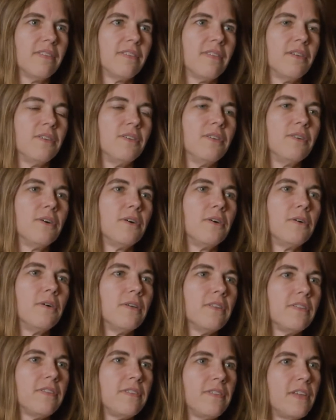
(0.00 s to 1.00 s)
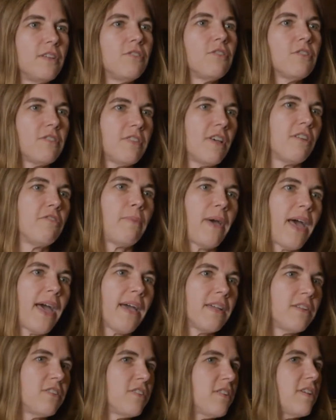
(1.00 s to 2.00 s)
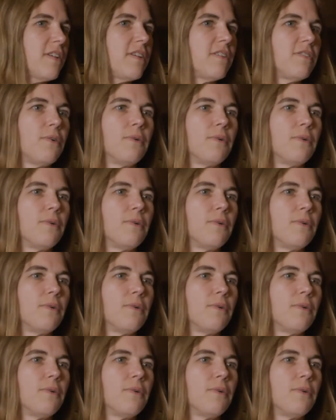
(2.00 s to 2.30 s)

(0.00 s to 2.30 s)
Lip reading: So you'll send yourself packages,